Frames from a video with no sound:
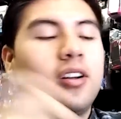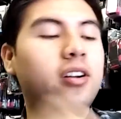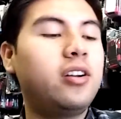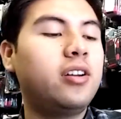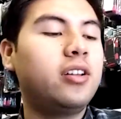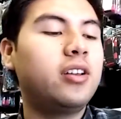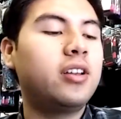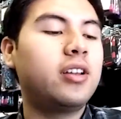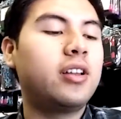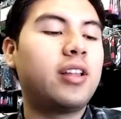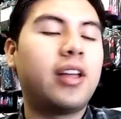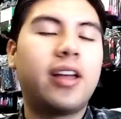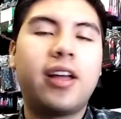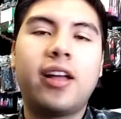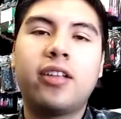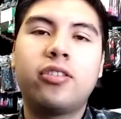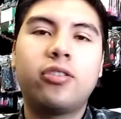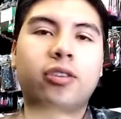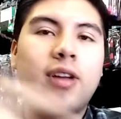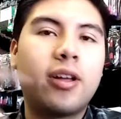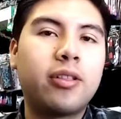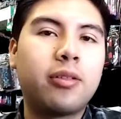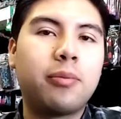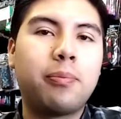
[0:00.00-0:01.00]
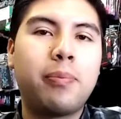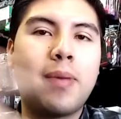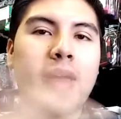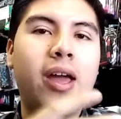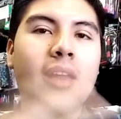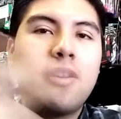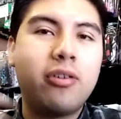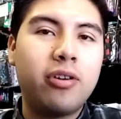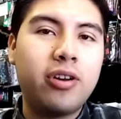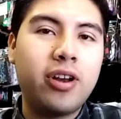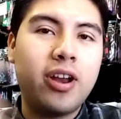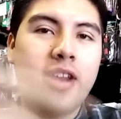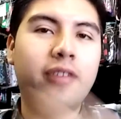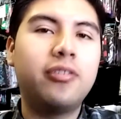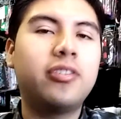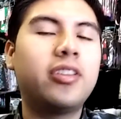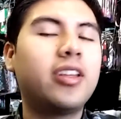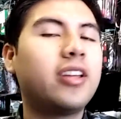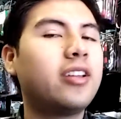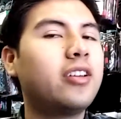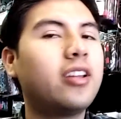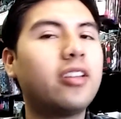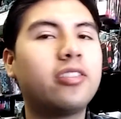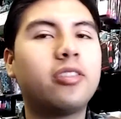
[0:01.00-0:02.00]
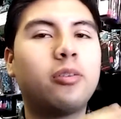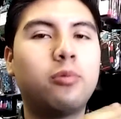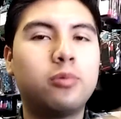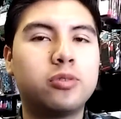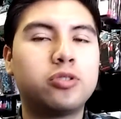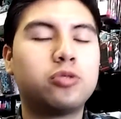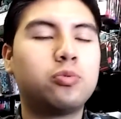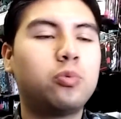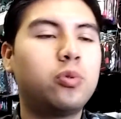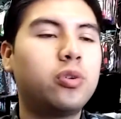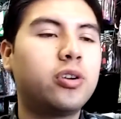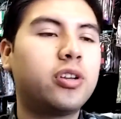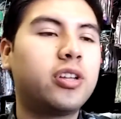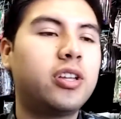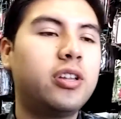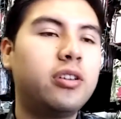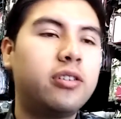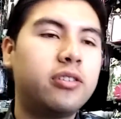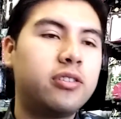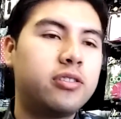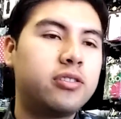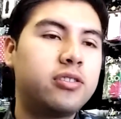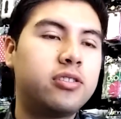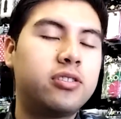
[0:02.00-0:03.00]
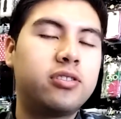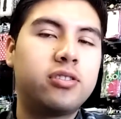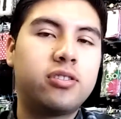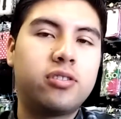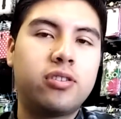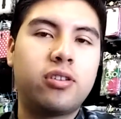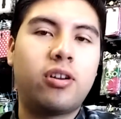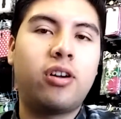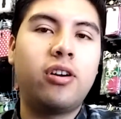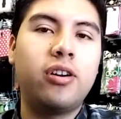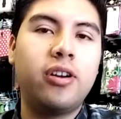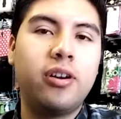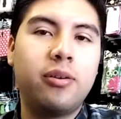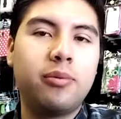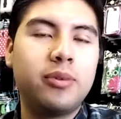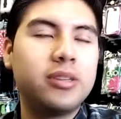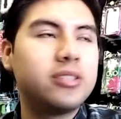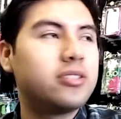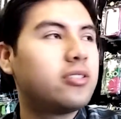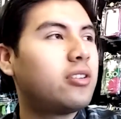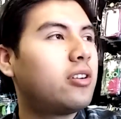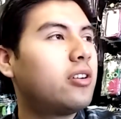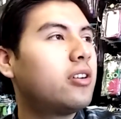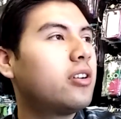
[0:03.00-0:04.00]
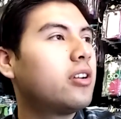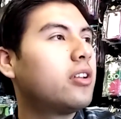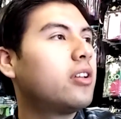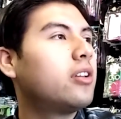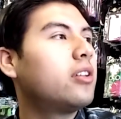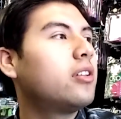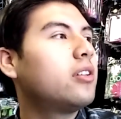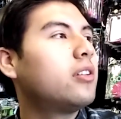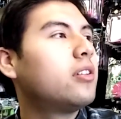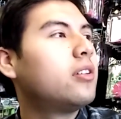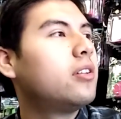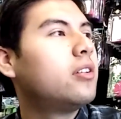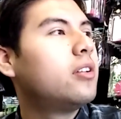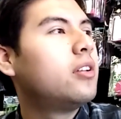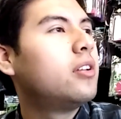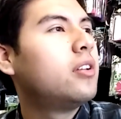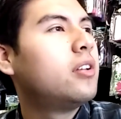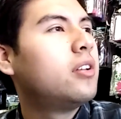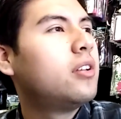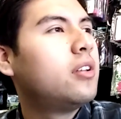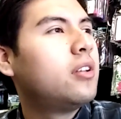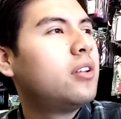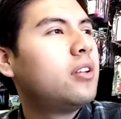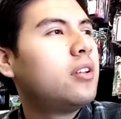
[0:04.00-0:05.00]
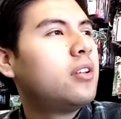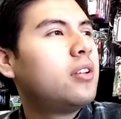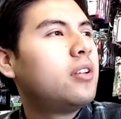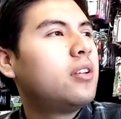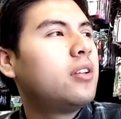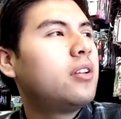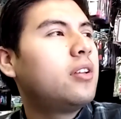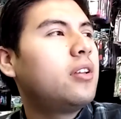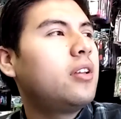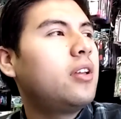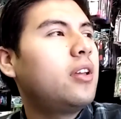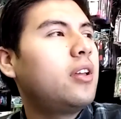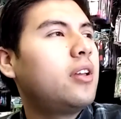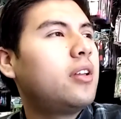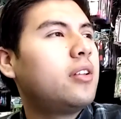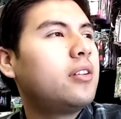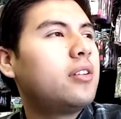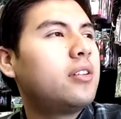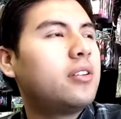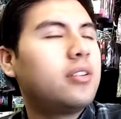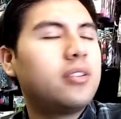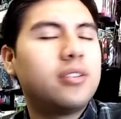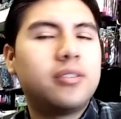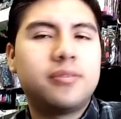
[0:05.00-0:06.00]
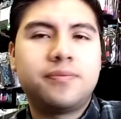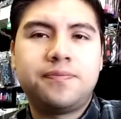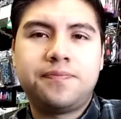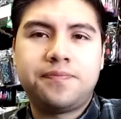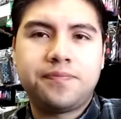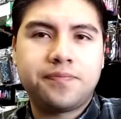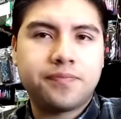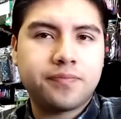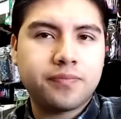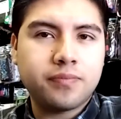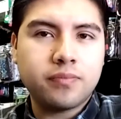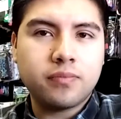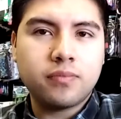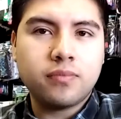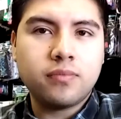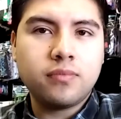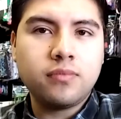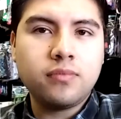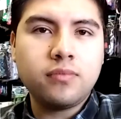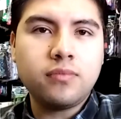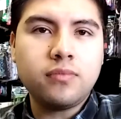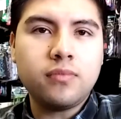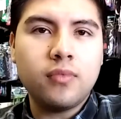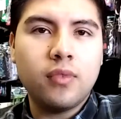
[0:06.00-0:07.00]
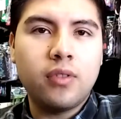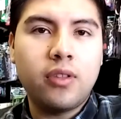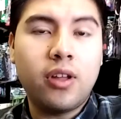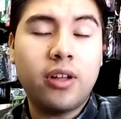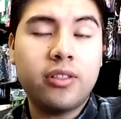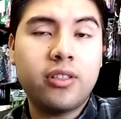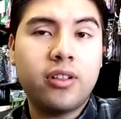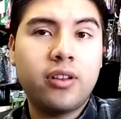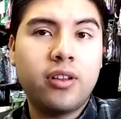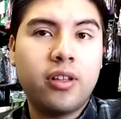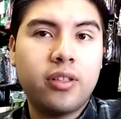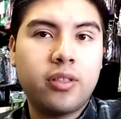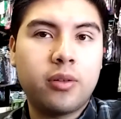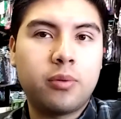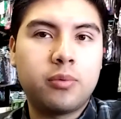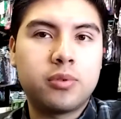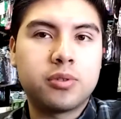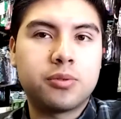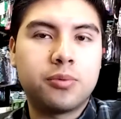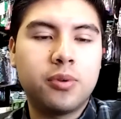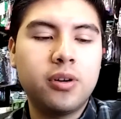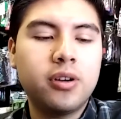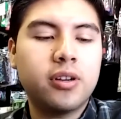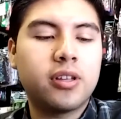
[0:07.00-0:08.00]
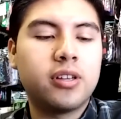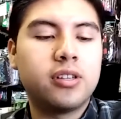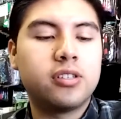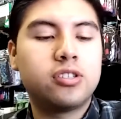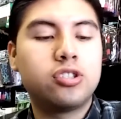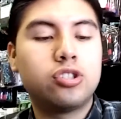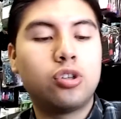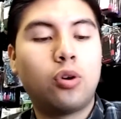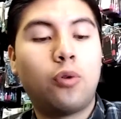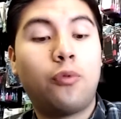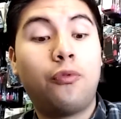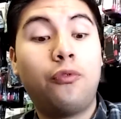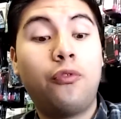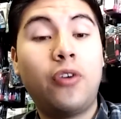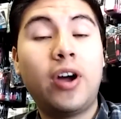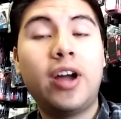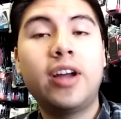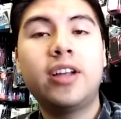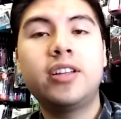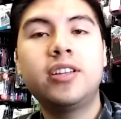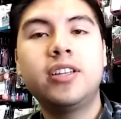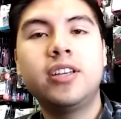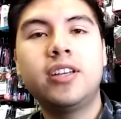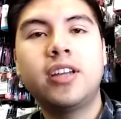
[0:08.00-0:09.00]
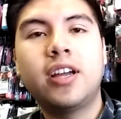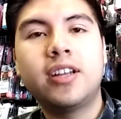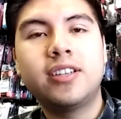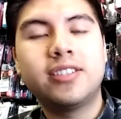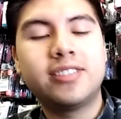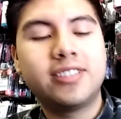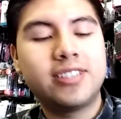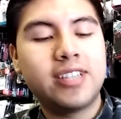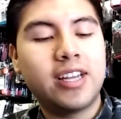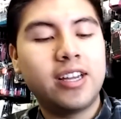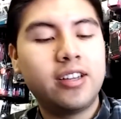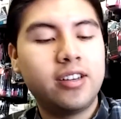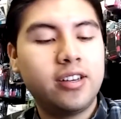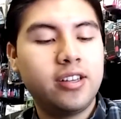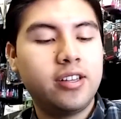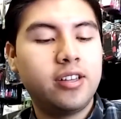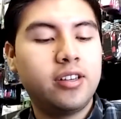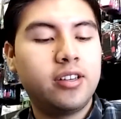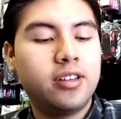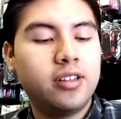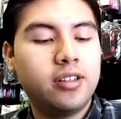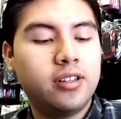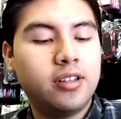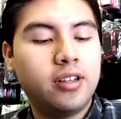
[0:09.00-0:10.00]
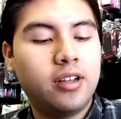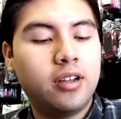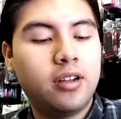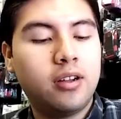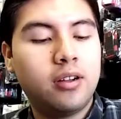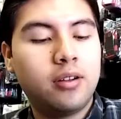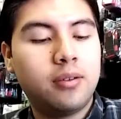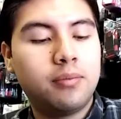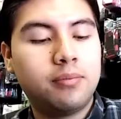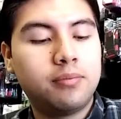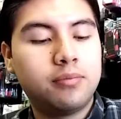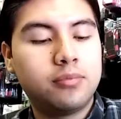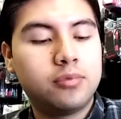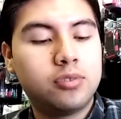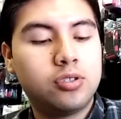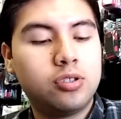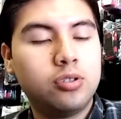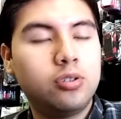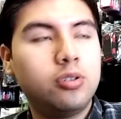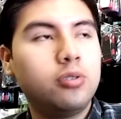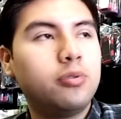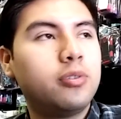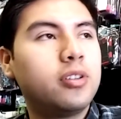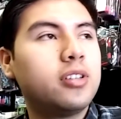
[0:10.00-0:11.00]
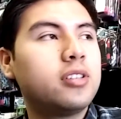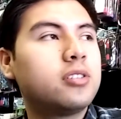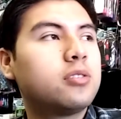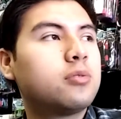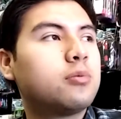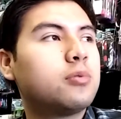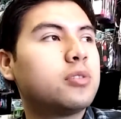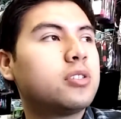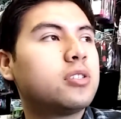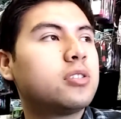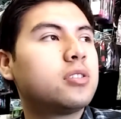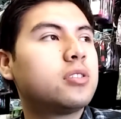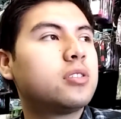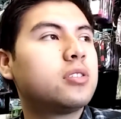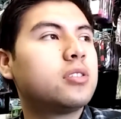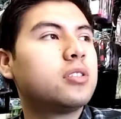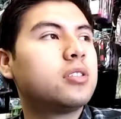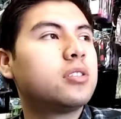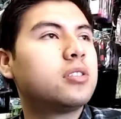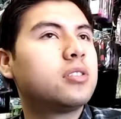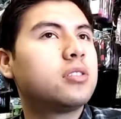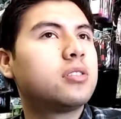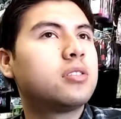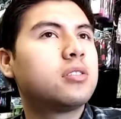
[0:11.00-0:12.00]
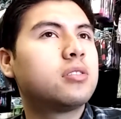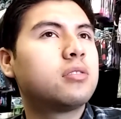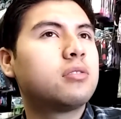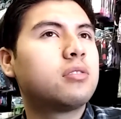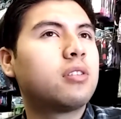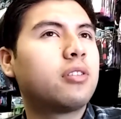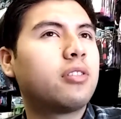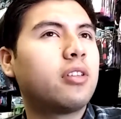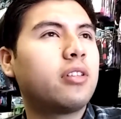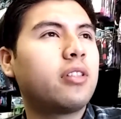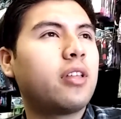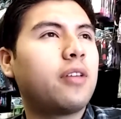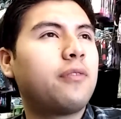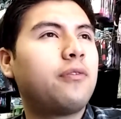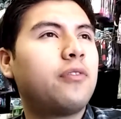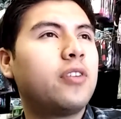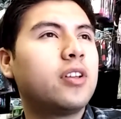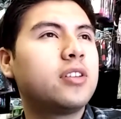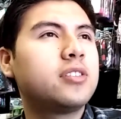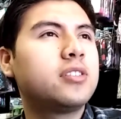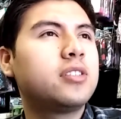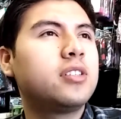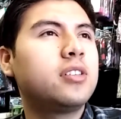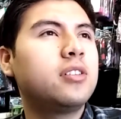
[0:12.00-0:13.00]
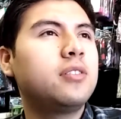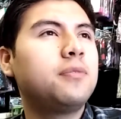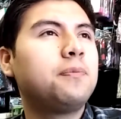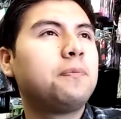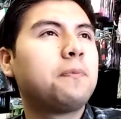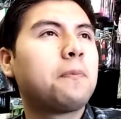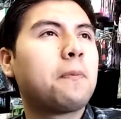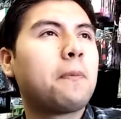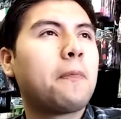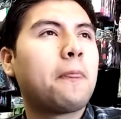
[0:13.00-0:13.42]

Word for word: done. Like I took out the battery and everything, nothing was working. Started restarting it, and uh, nothing, nothing was working. So finally, I decided um, to do this, which is the thing that fixed it.